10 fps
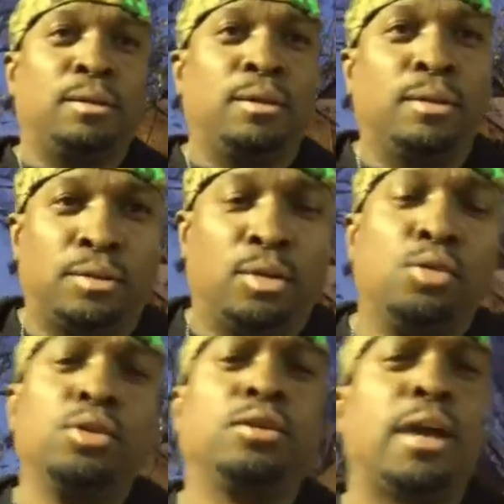So
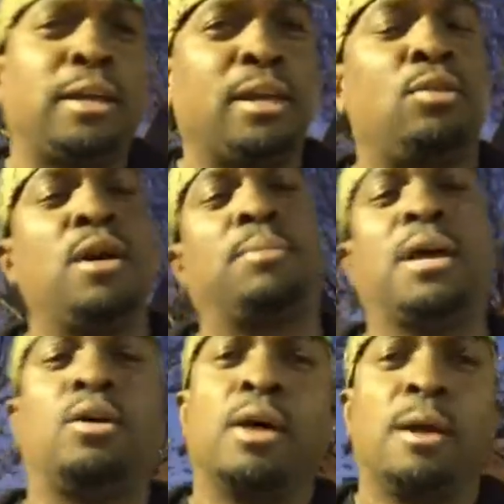who you think that's gonna help? They're
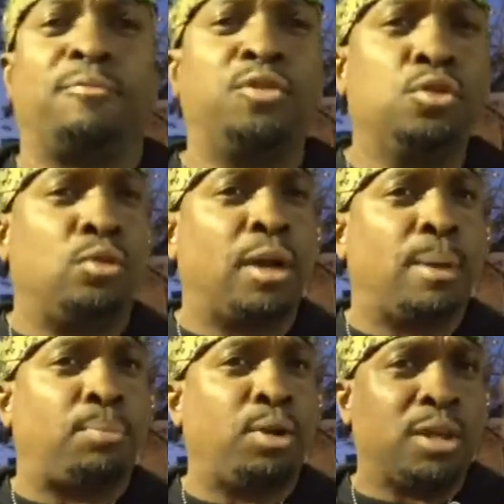gonna help fuel their
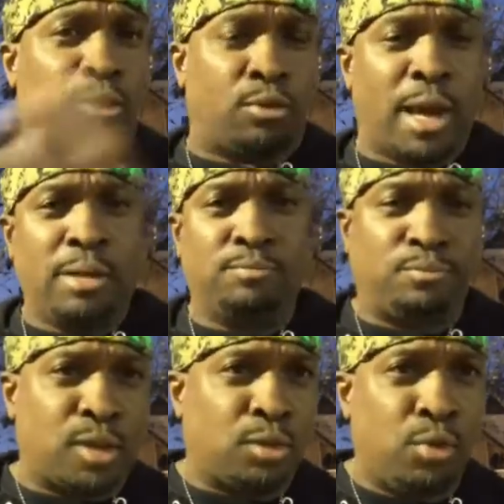prison, right?
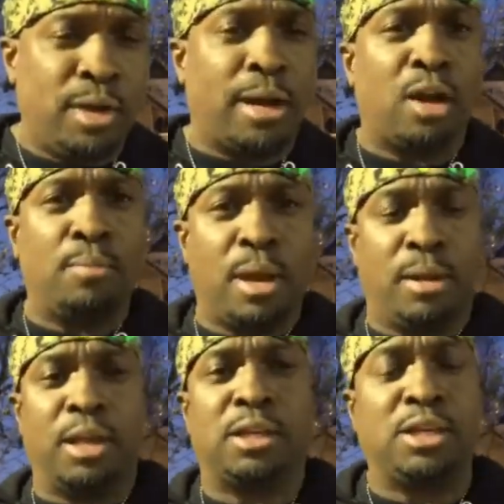Because we're not gonna be able
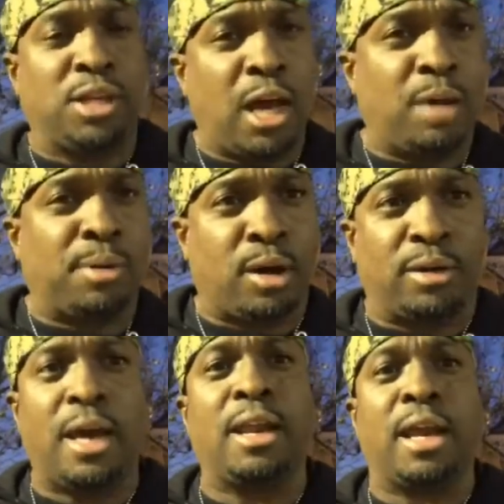to get these jobs because
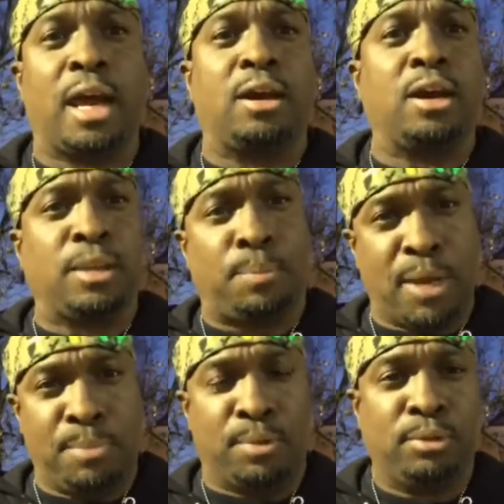now they got other
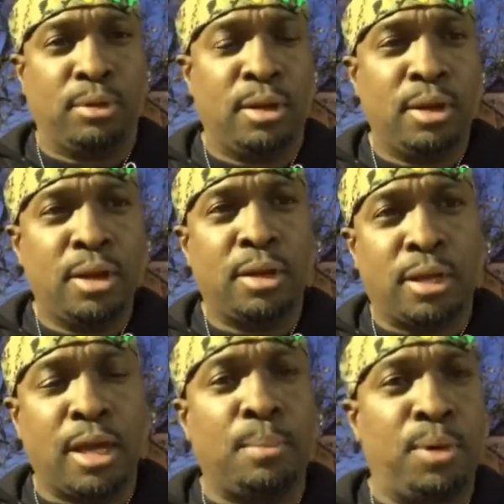people that
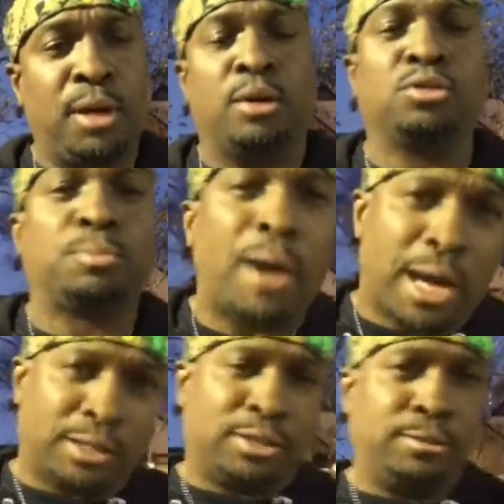they can put in those
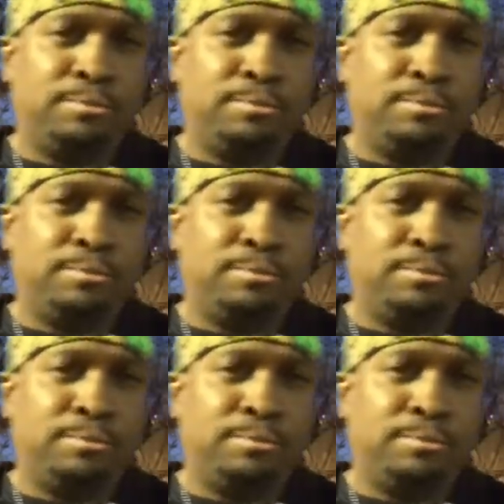spots.